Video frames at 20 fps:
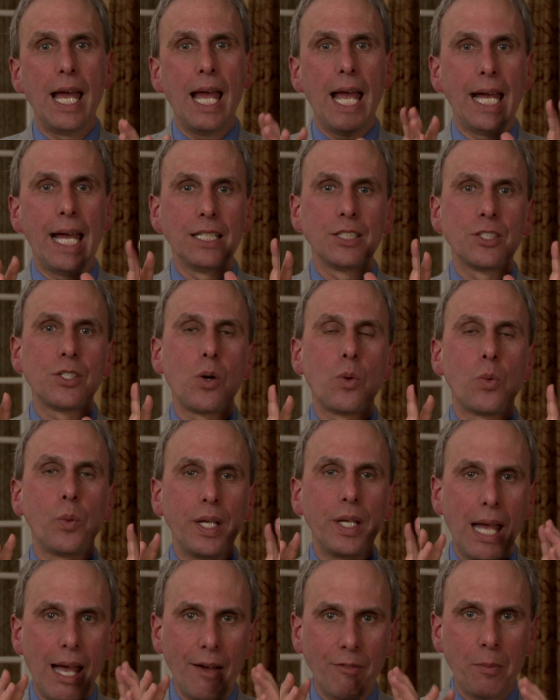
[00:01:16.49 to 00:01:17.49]
And so
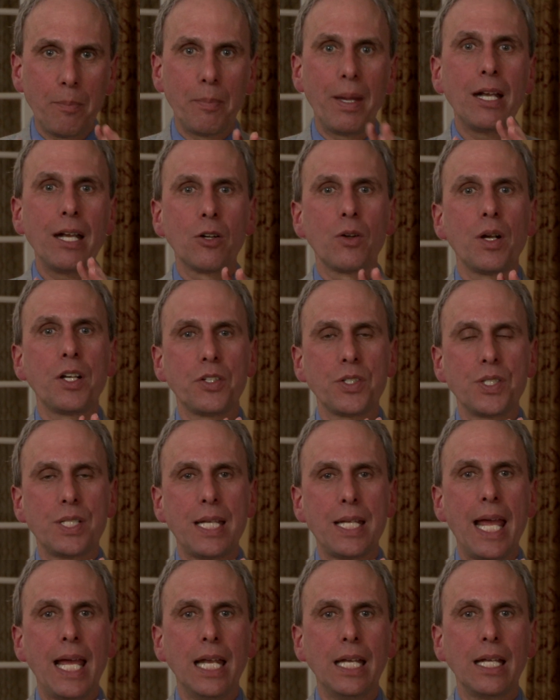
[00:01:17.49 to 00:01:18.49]
we have a better
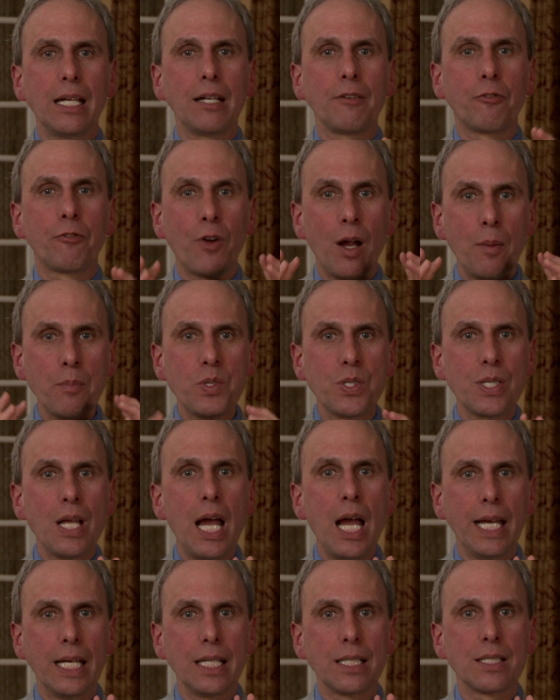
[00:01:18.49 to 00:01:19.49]
understanding from
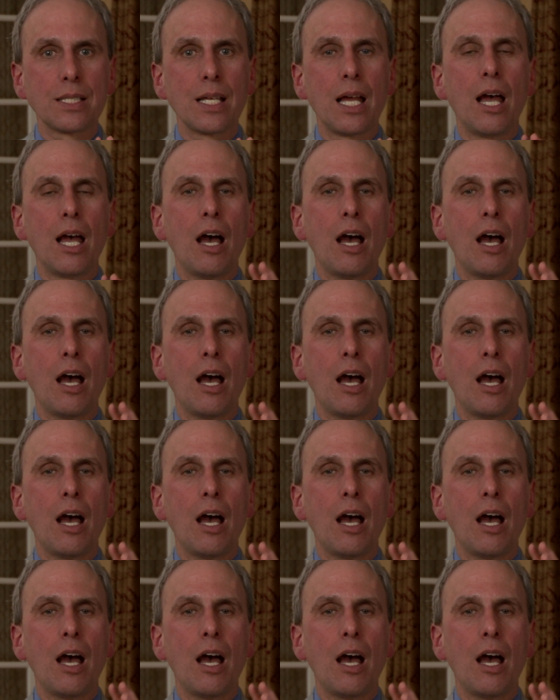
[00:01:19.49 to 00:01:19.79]
science